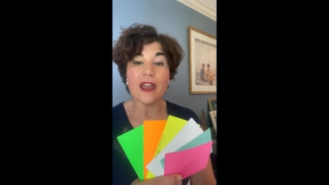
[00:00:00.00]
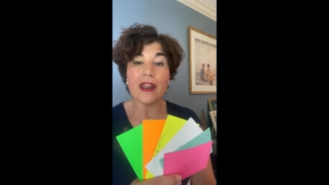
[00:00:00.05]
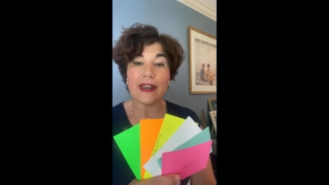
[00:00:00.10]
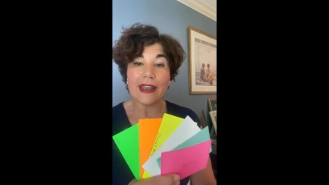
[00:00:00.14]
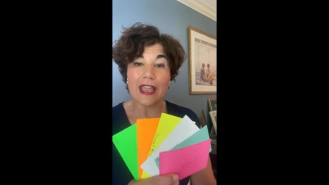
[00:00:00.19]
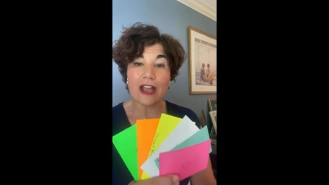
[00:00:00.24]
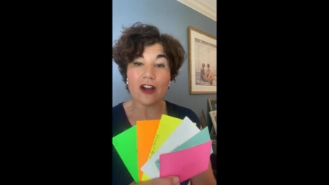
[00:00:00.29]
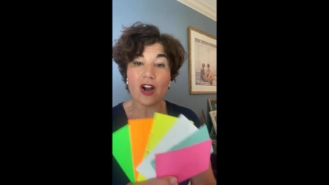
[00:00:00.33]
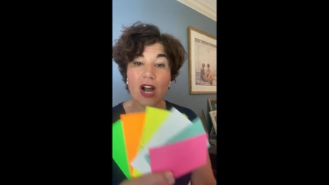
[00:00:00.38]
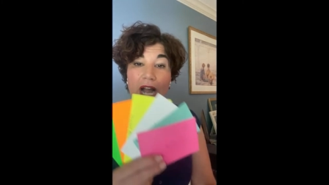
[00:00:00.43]

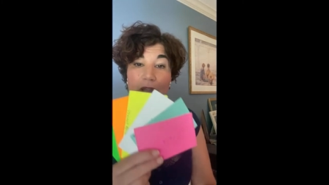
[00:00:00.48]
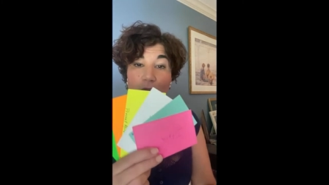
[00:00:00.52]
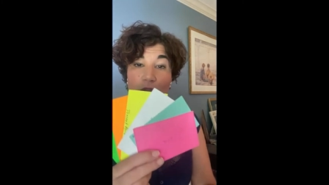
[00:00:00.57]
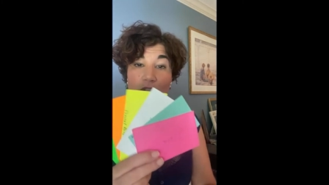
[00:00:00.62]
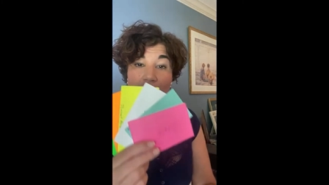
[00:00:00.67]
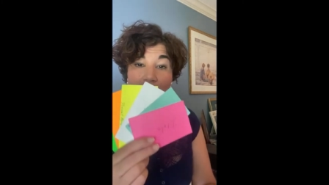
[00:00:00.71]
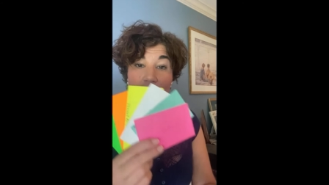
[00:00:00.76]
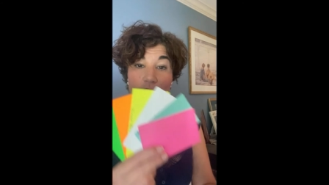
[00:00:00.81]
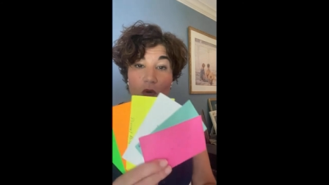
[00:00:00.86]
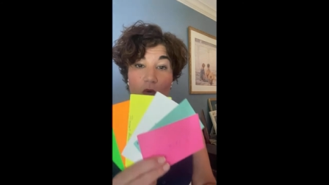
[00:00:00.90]
Now, I
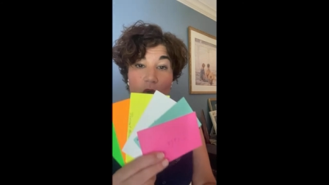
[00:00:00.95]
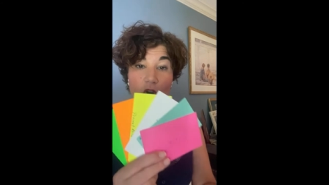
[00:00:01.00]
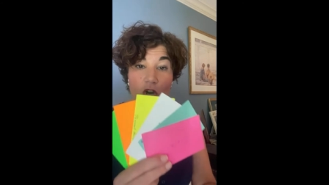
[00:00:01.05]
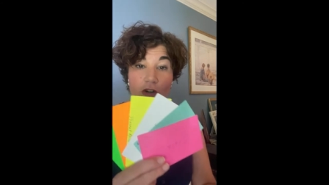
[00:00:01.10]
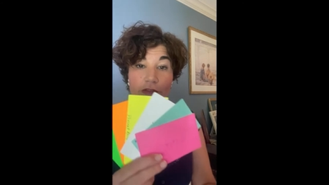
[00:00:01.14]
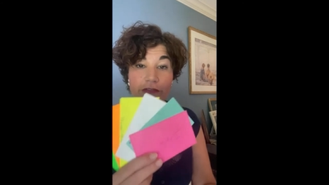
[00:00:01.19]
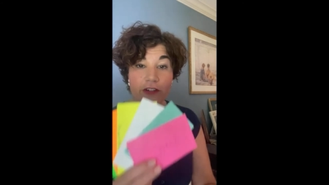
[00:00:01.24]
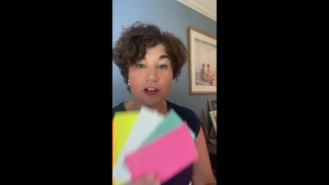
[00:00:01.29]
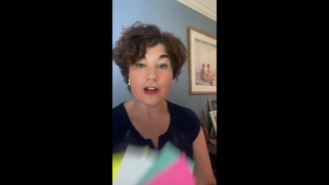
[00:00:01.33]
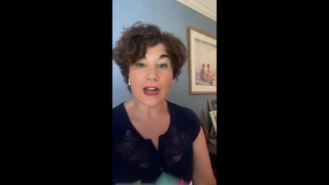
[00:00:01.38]
will go
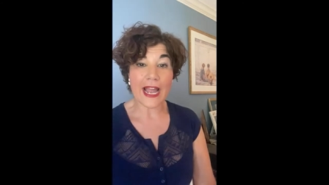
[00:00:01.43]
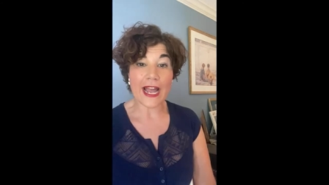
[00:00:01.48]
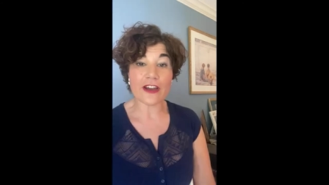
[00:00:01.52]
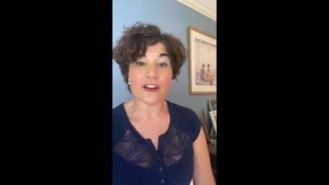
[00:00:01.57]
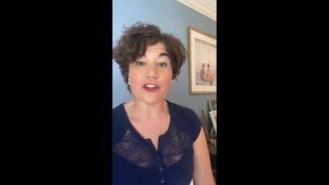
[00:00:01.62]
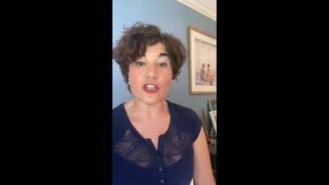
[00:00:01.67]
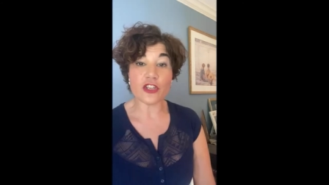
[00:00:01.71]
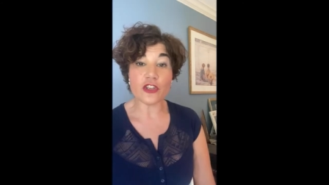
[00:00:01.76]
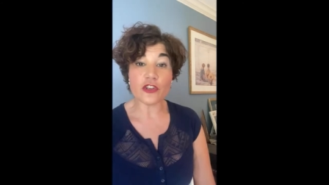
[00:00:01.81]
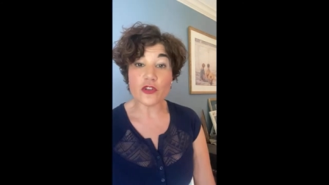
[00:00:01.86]
over how
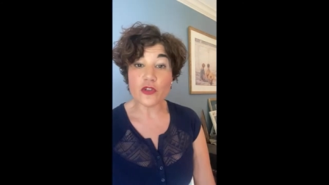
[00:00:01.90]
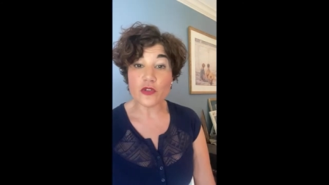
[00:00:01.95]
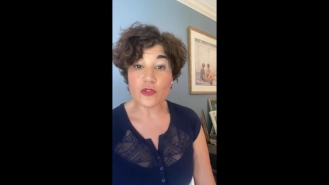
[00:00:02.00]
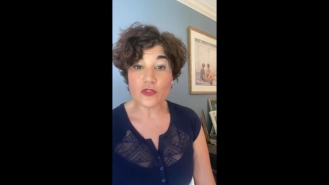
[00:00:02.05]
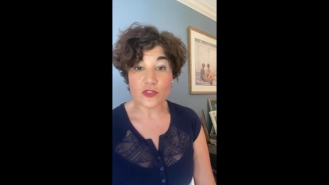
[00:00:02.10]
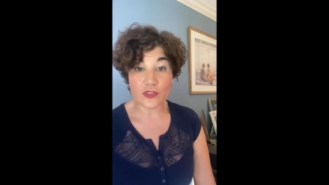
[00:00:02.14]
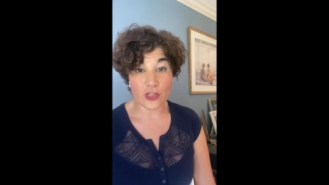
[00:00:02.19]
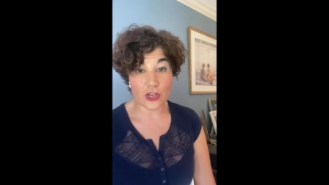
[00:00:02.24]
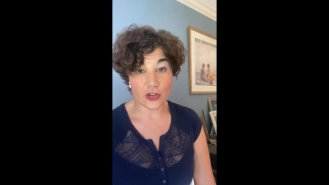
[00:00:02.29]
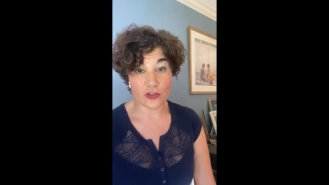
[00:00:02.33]
to
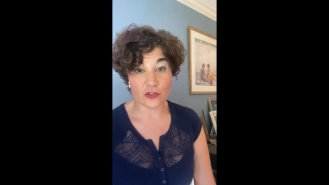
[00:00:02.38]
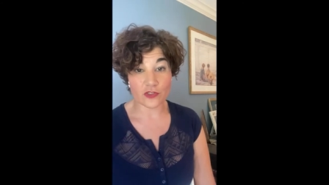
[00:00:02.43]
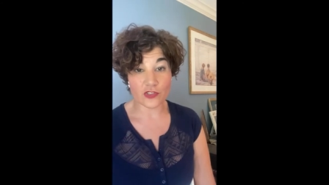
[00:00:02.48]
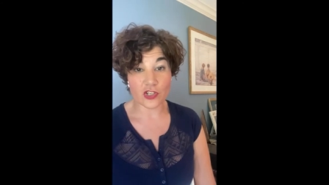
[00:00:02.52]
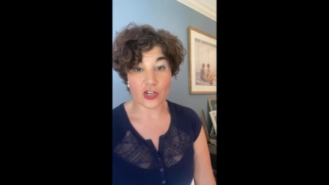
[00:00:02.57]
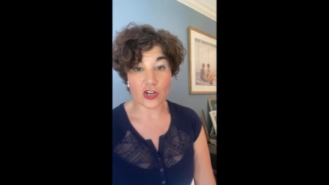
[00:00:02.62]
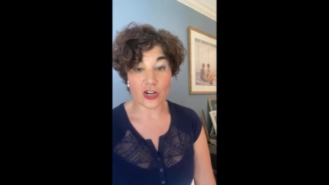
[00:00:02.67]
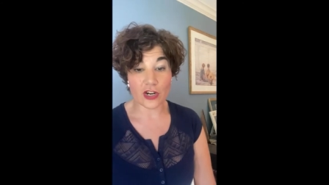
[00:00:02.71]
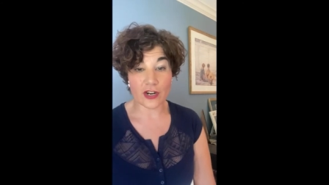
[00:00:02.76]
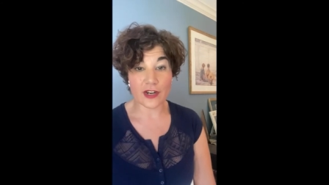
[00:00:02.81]
use those
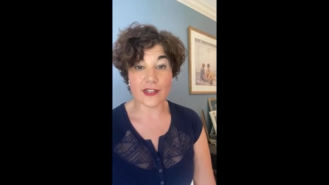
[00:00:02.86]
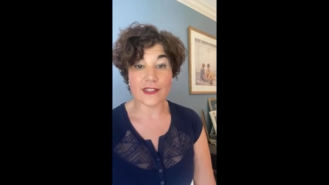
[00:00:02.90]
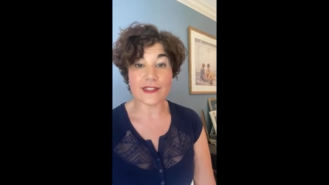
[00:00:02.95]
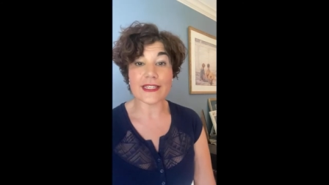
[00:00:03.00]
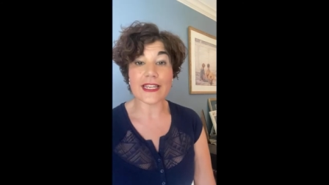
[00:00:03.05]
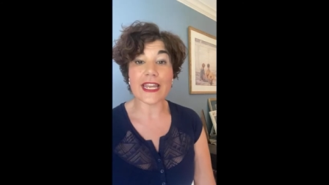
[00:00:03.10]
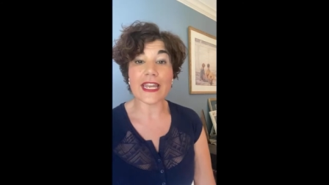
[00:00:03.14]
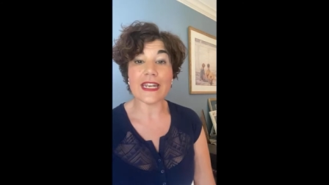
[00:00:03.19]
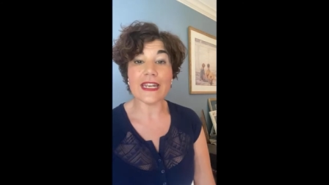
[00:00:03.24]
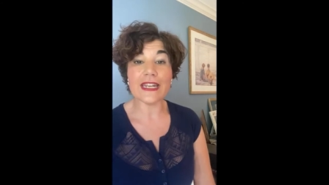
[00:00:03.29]
cards
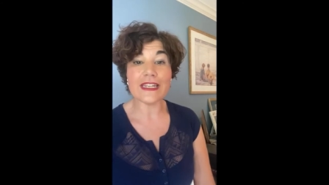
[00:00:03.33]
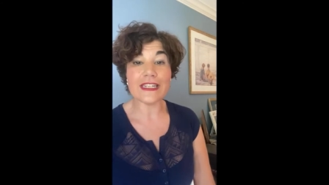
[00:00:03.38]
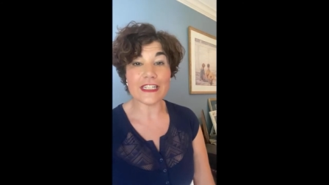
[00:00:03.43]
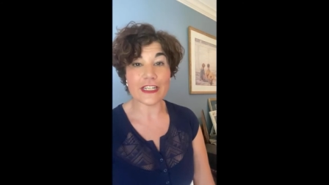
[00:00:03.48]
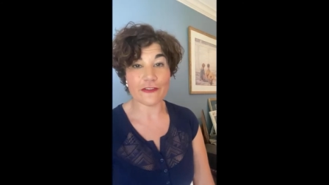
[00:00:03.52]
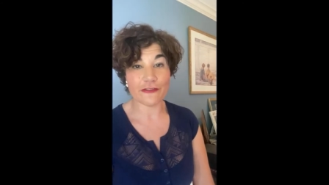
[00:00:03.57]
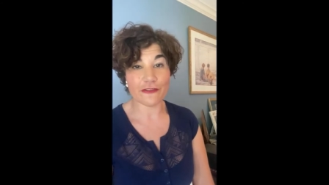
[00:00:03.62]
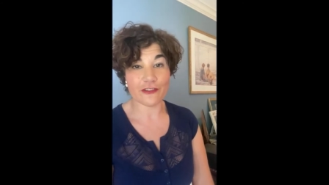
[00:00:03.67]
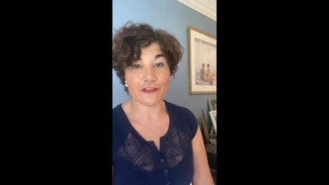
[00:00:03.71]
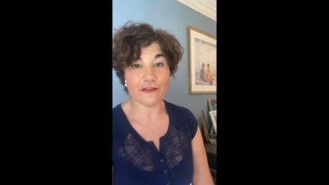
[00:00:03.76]
in a
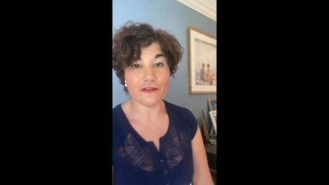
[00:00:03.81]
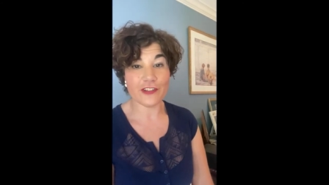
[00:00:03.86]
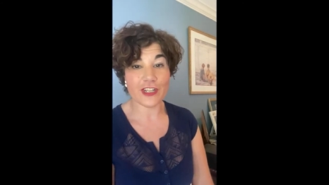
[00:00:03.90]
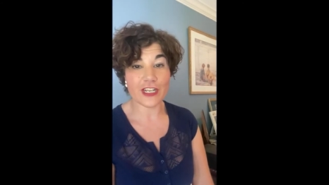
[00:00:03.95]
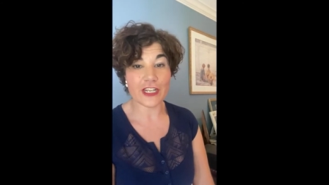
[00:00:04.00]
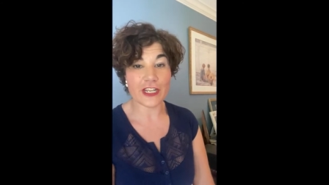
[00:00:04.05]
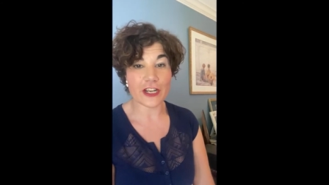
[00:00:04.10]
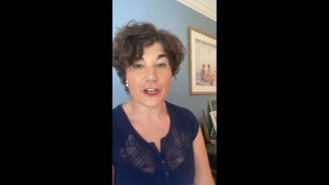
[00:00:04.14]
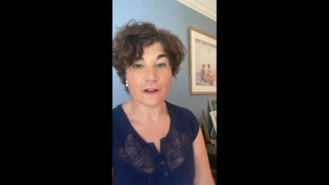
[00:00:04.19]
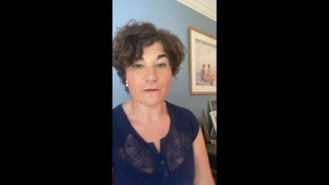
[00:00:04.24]
different
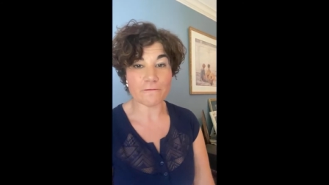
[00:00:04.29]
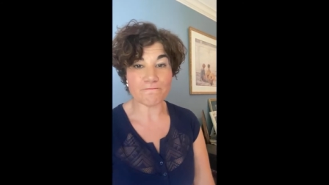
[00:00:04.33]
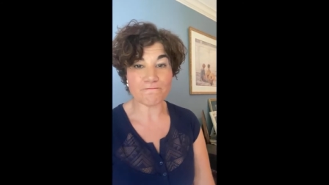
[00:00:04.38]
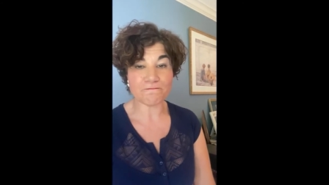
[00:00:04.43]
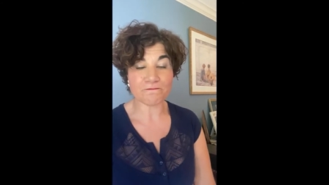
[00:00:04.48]
video.